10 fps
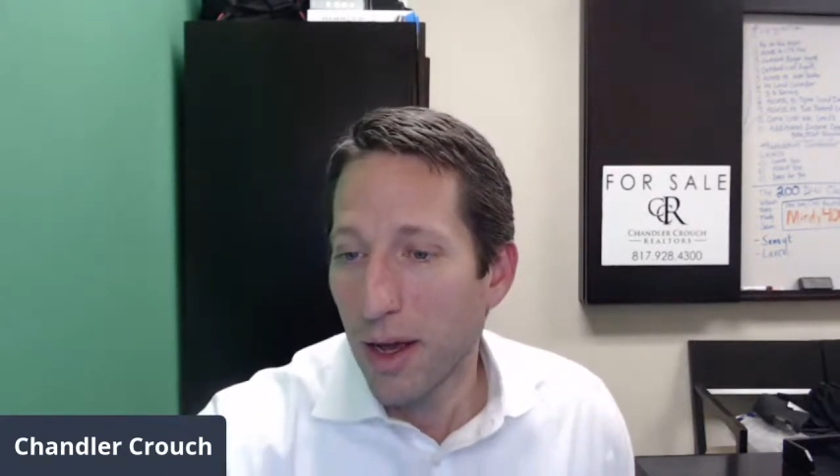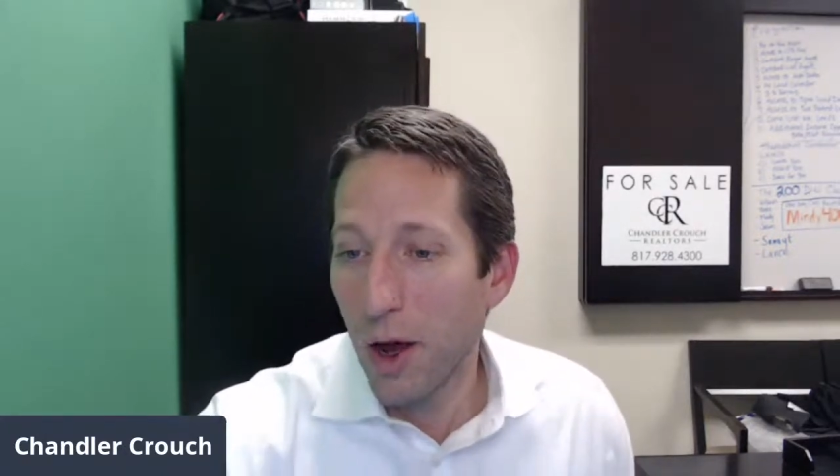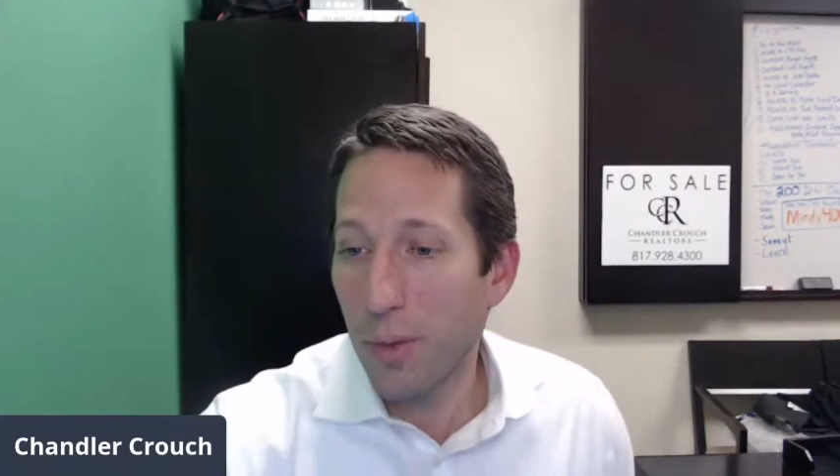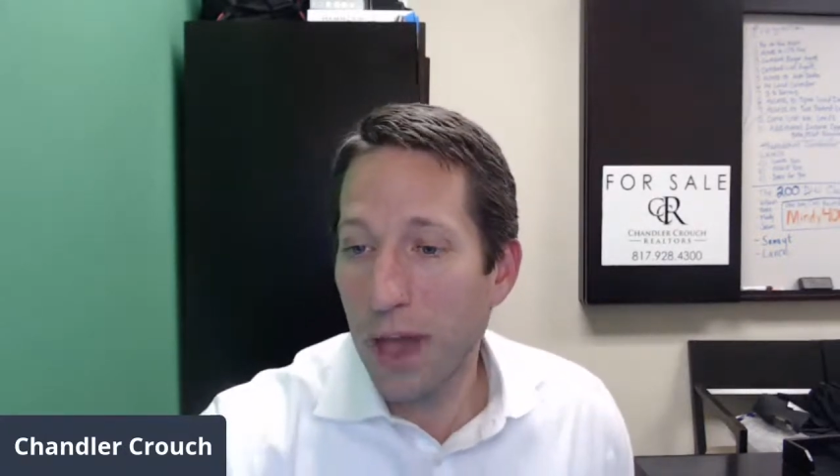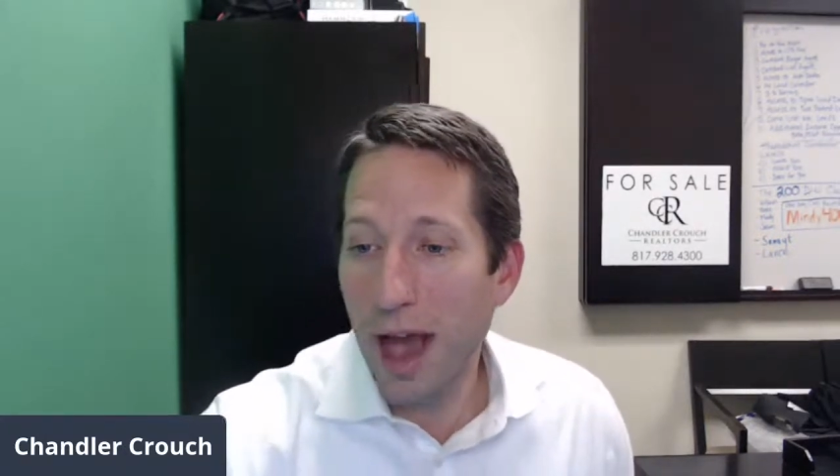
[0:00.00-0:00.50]

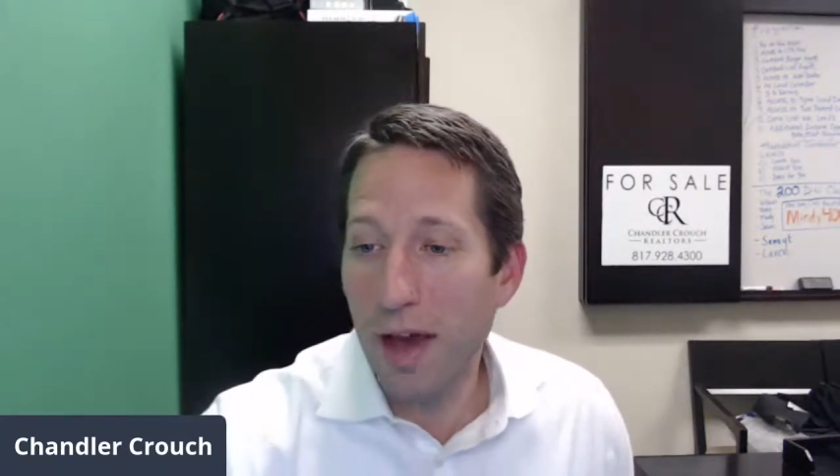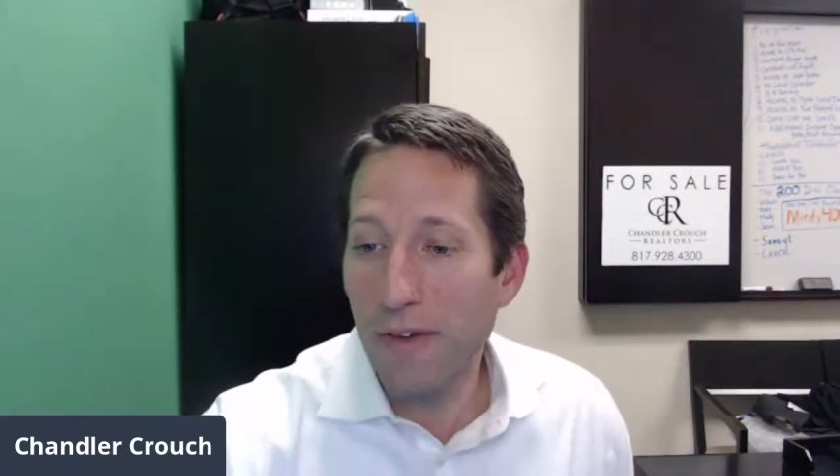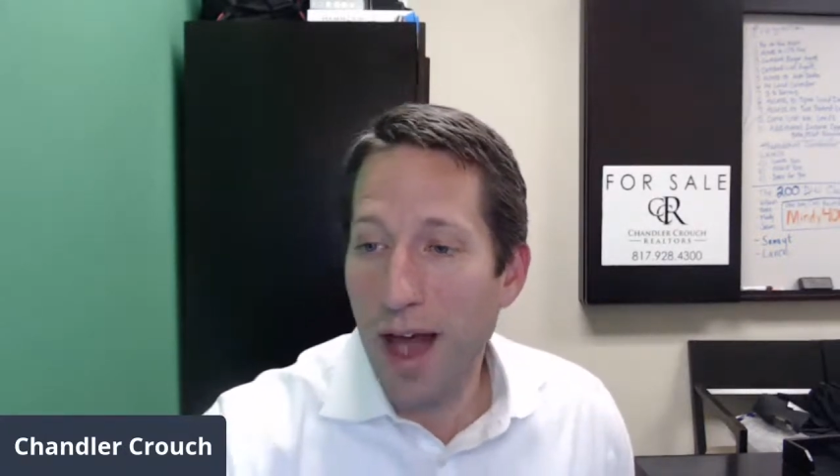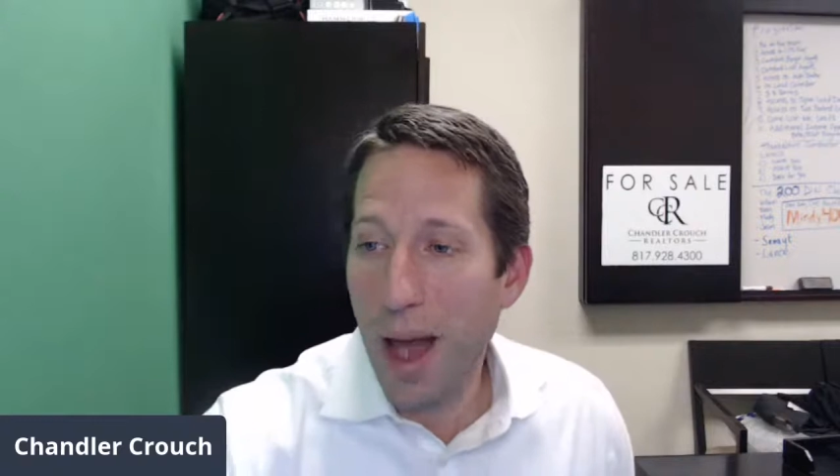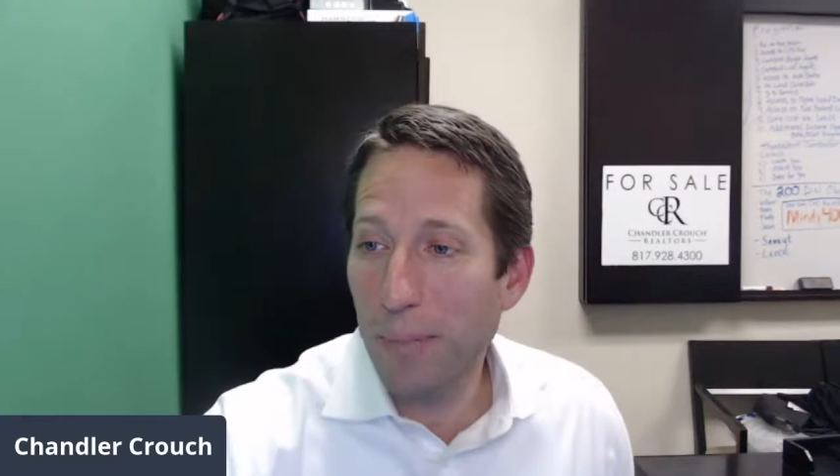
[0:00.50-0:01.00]
Hope you have
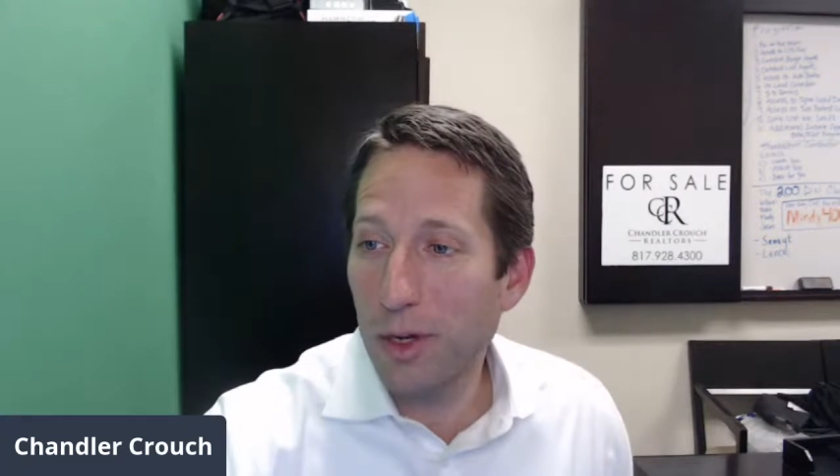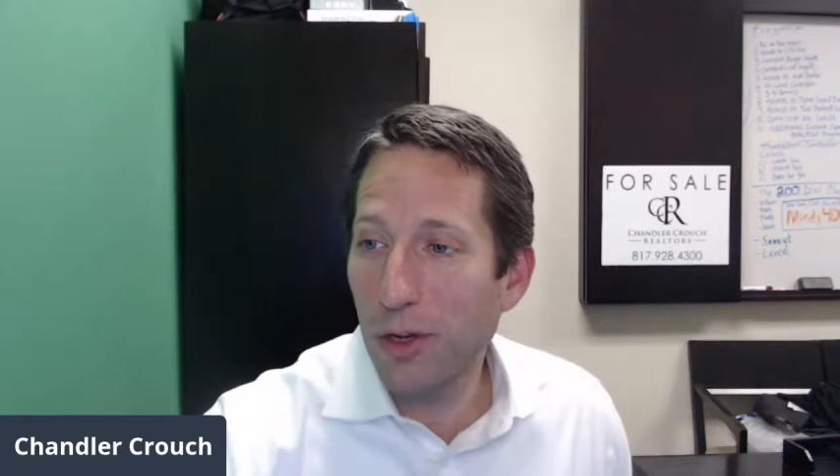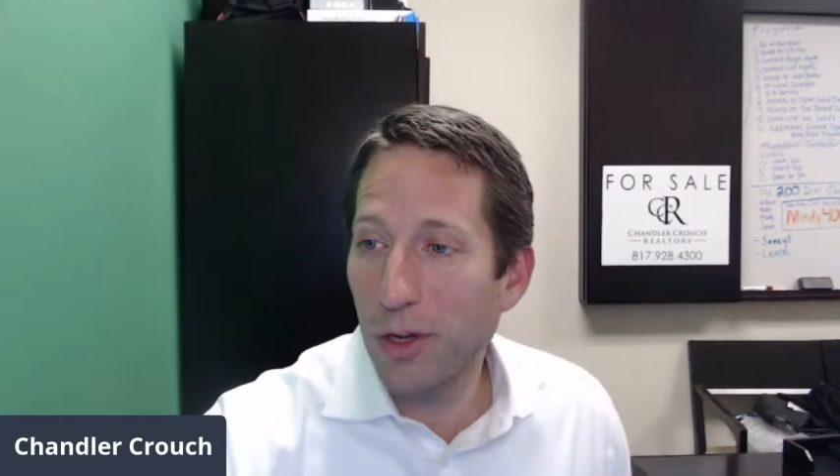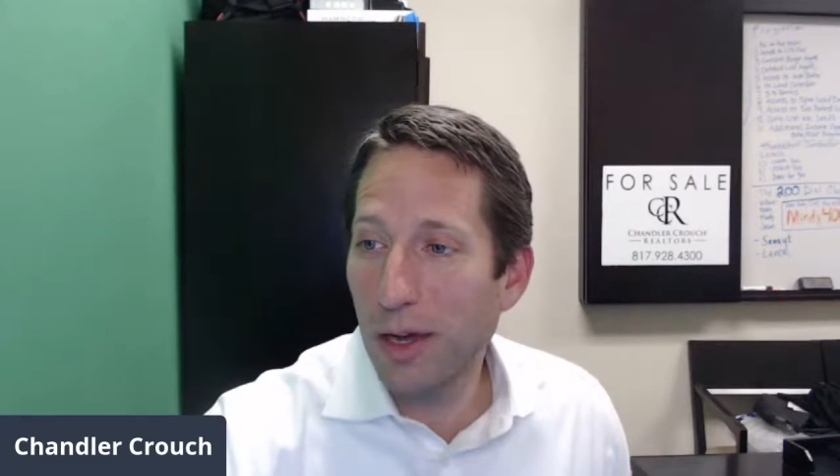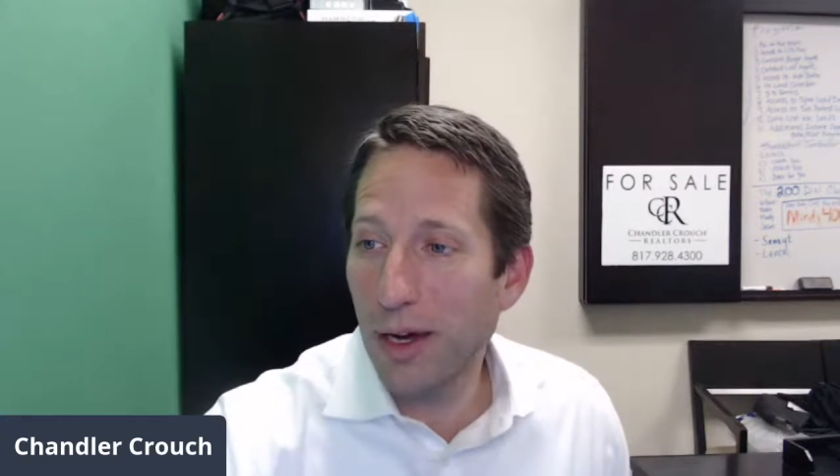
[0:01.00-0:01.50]
a happy
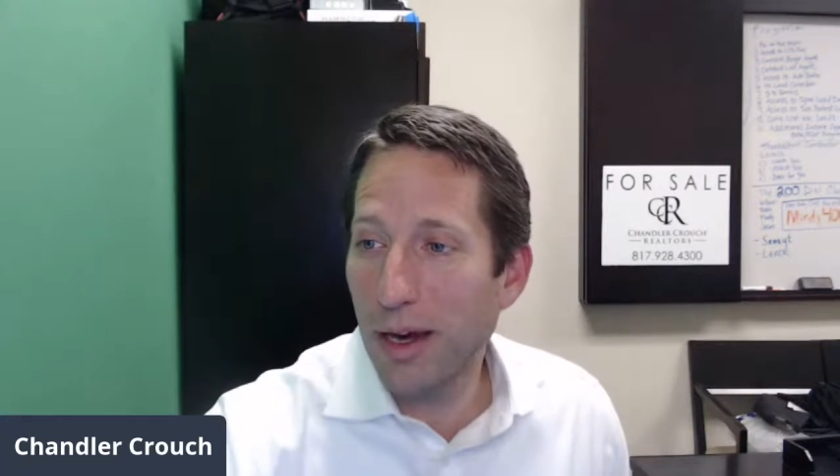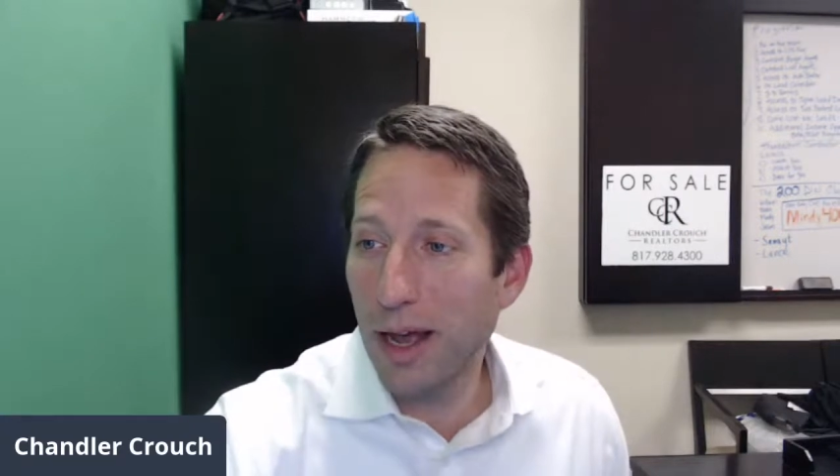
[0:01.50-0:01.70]
new year,